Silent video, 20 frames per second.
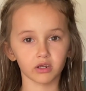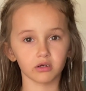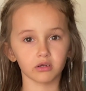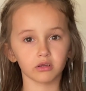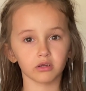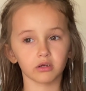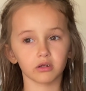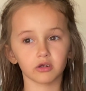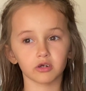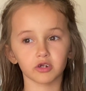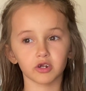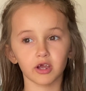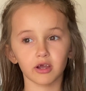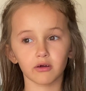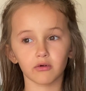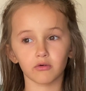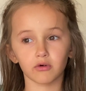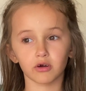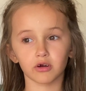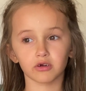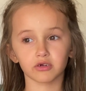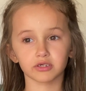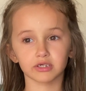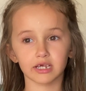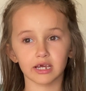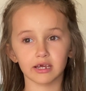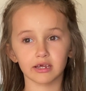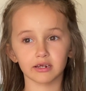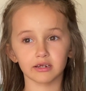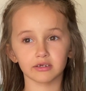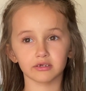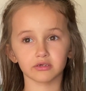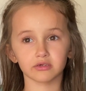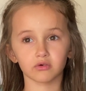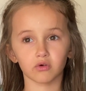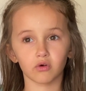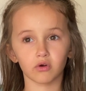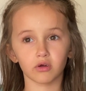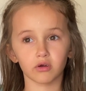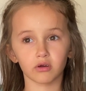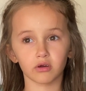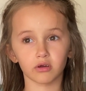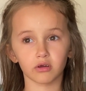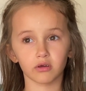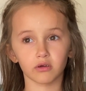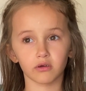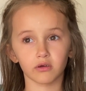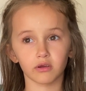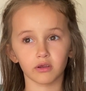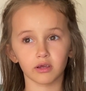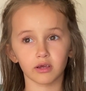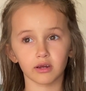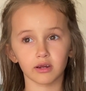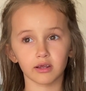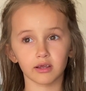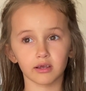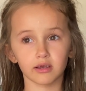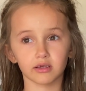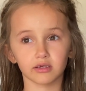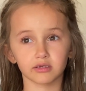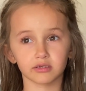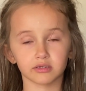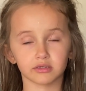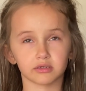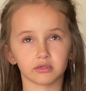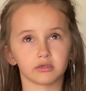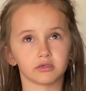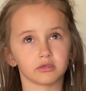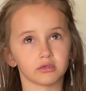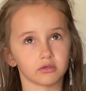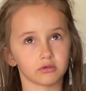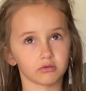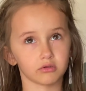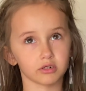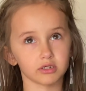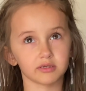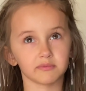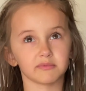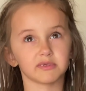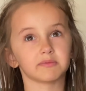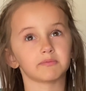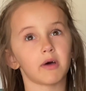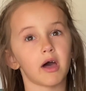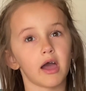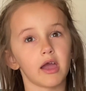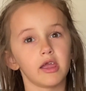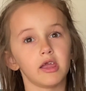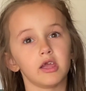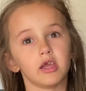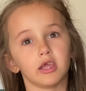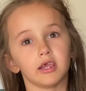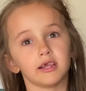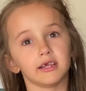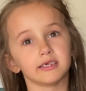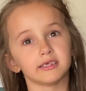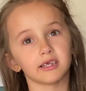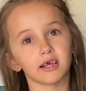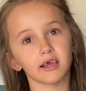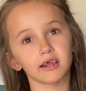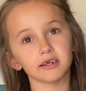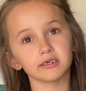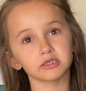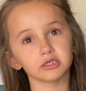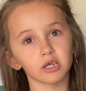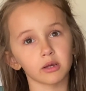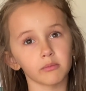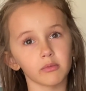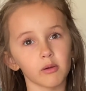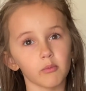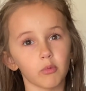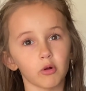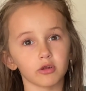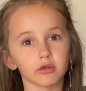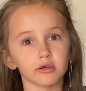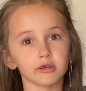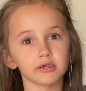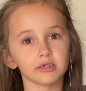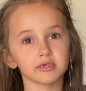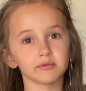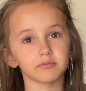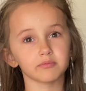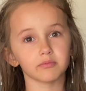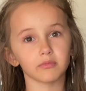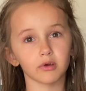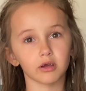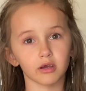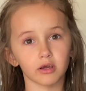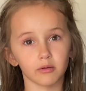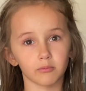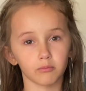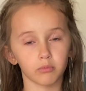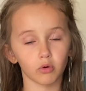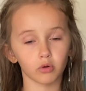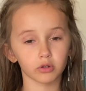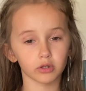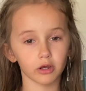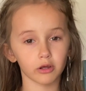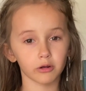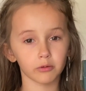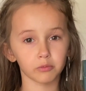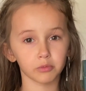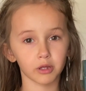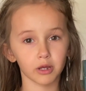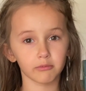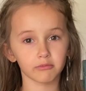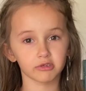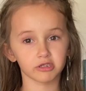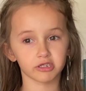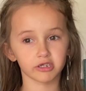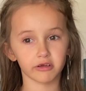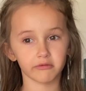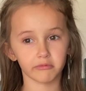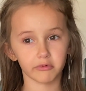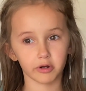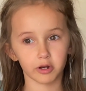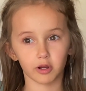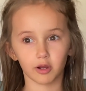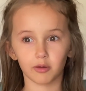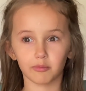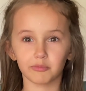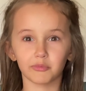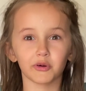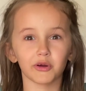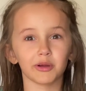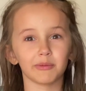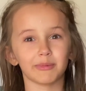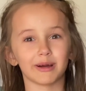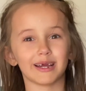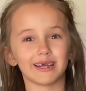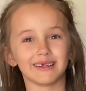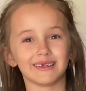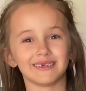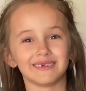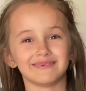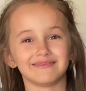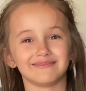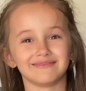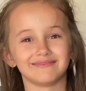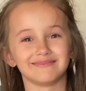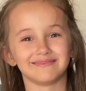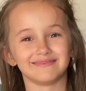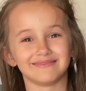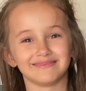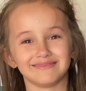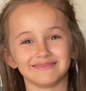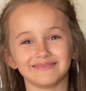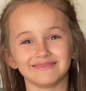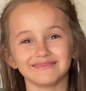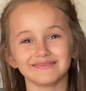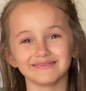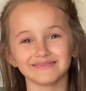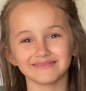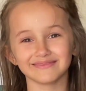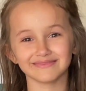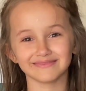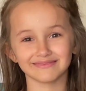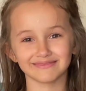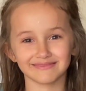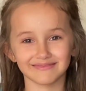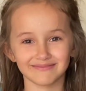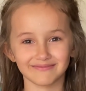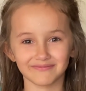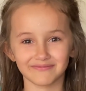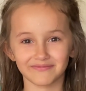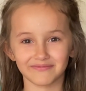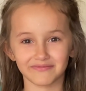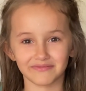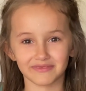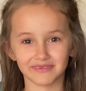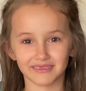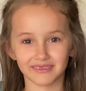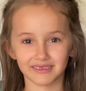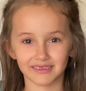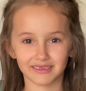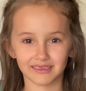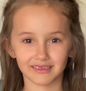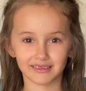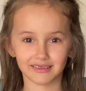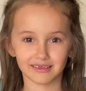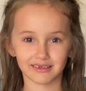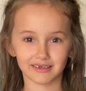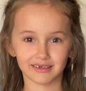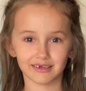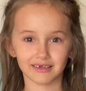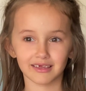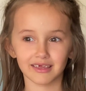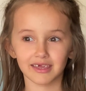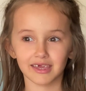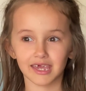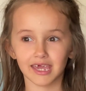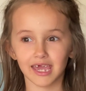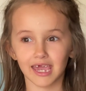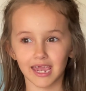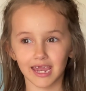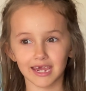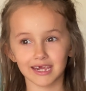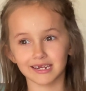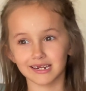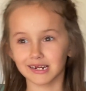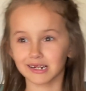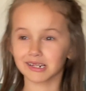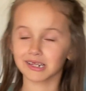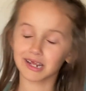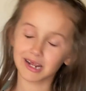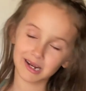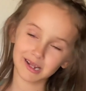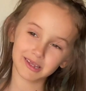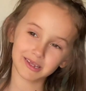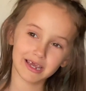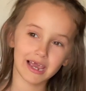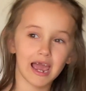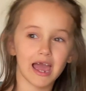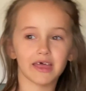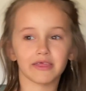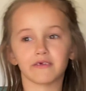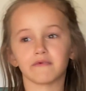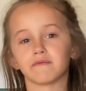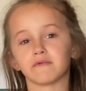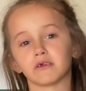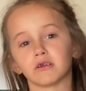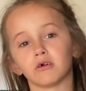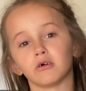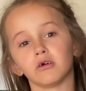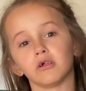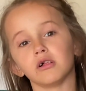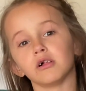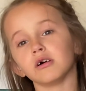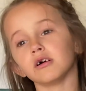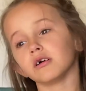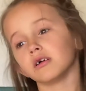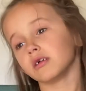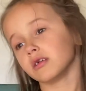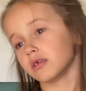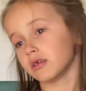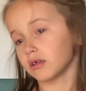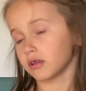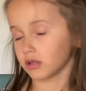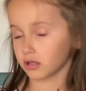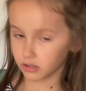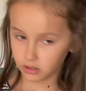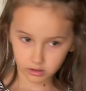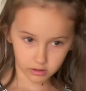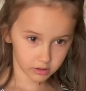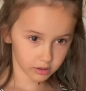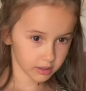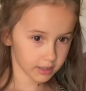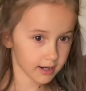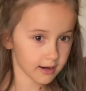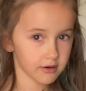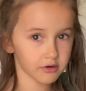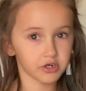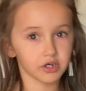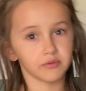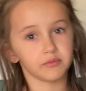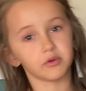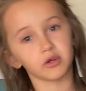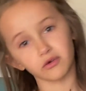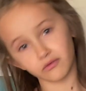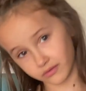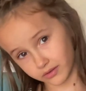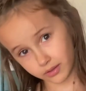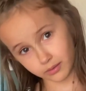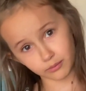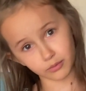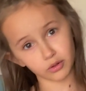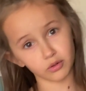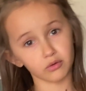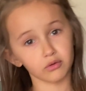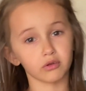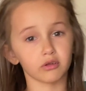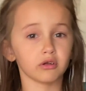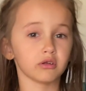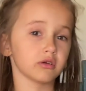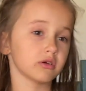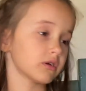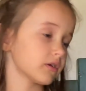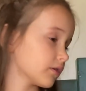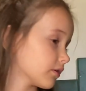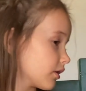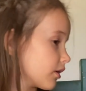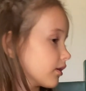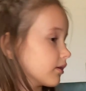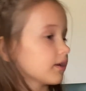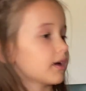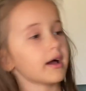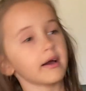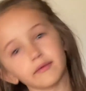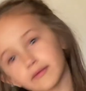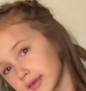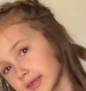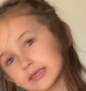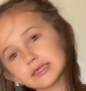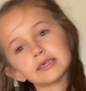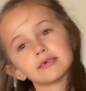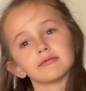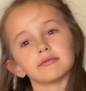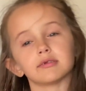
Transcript: Little Jack Horner sat in his corner eating his Christmas pie. He stuck in his thumb and pulled out a plum and said, "What a good boy am I." Level 2. Hey Diddle Diddle. Hey diddle diddle, the cat and the fiddle. The cow jumped over the moon. The little dog laughed to see